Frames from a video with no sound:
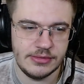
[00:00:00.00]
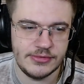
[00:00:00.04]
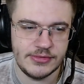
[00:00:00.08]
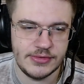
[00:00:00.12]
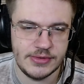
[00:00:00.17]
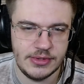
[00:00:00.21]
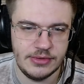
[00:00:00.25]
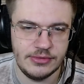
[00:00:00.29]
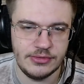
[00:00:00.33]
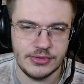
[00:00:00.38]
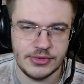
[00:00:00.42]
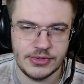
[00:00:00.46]

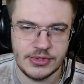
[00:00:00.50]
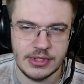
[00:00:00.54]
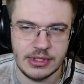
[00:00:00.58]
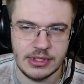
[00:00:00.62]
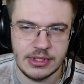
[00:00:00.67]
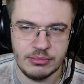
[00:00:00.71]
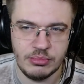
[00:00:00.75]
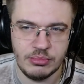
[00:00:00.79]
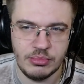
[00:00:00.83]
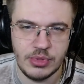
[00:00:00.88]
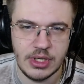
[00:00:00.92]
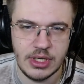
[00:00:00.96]
interesting
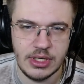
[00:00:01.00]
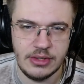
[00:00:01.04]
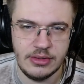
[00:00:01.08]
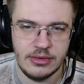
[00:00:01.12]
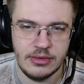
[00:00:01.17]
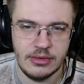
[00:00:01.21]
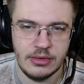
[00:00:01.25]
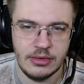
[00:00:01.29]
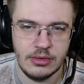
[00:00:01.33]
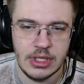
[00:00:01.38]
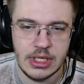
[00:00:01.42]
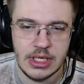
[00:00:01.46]
part
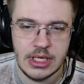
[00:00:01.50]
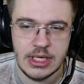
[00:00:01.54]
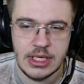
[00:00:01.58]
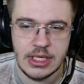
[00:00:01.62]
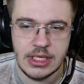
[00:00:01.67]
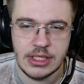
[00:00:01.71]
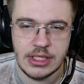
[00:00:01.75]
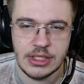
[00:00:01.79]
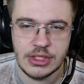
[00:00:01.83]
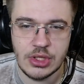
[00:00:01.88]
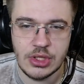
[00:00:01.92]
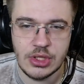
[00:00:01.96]
though.
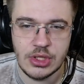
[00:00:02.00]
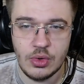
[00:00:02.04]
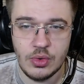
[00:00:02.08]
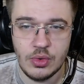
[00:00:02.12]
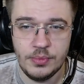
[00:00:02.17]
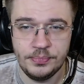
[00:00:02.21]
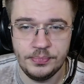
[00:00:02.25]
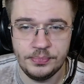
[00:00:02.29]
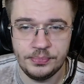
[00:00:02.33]
So